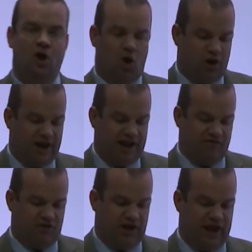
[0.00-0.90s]
on
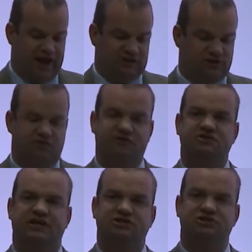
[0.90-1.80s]
every hectare of
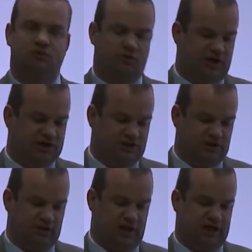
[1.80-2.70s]
rotational
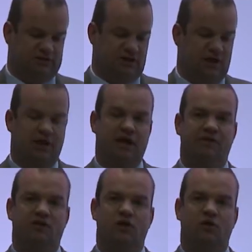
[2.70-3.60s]
grazing land
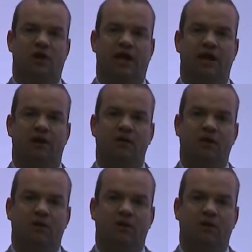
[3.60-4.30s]
in the UK,